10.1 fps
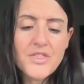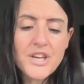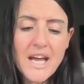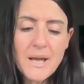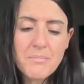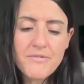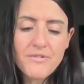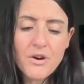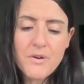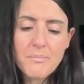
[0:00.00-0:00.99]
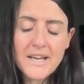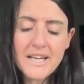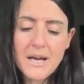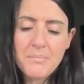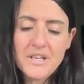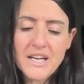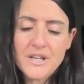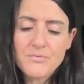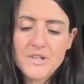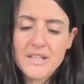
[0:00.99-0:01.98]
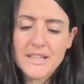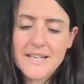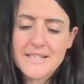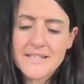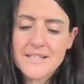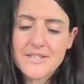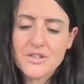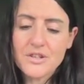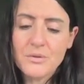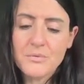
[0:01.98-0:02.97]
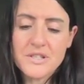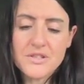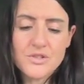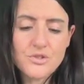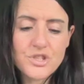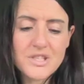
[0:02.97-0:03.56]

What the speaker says: The night before in my cabin, I'd realised that this girl was in such